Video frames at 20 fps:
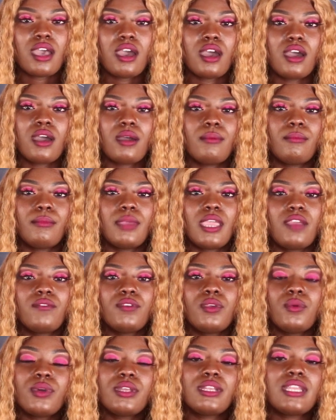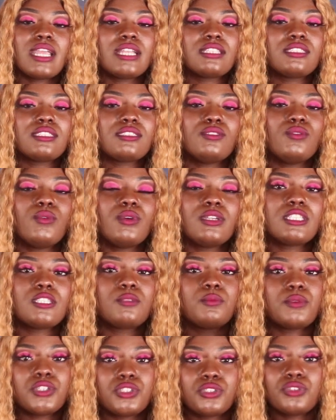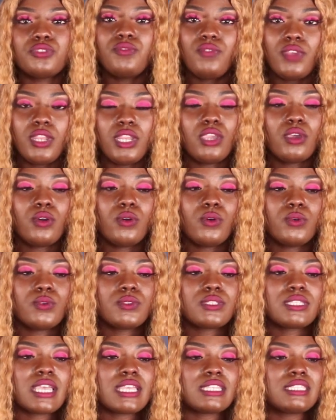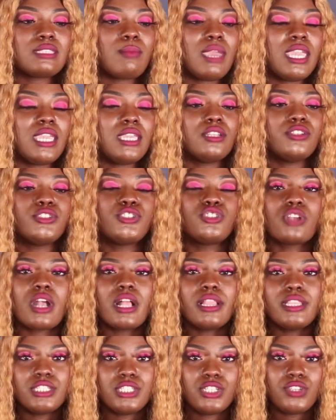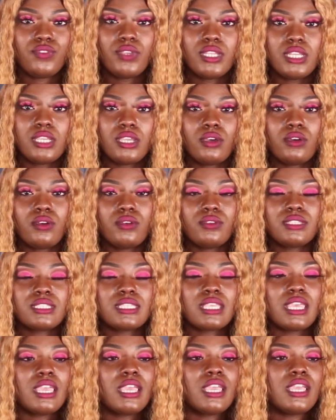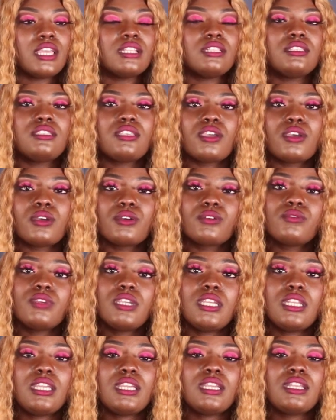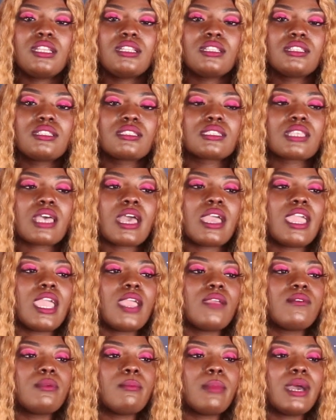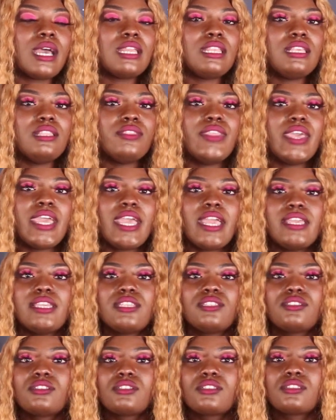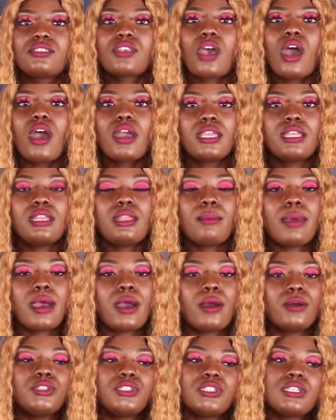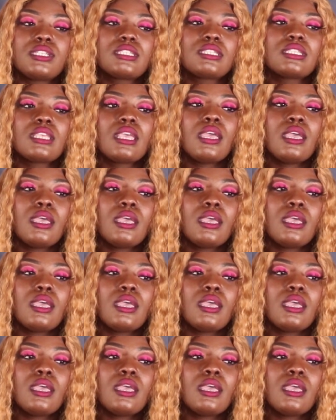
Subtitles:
Everyone that's doing spiritual videos, that's making astrology videos, tarot readings, like everybody that is just talking about just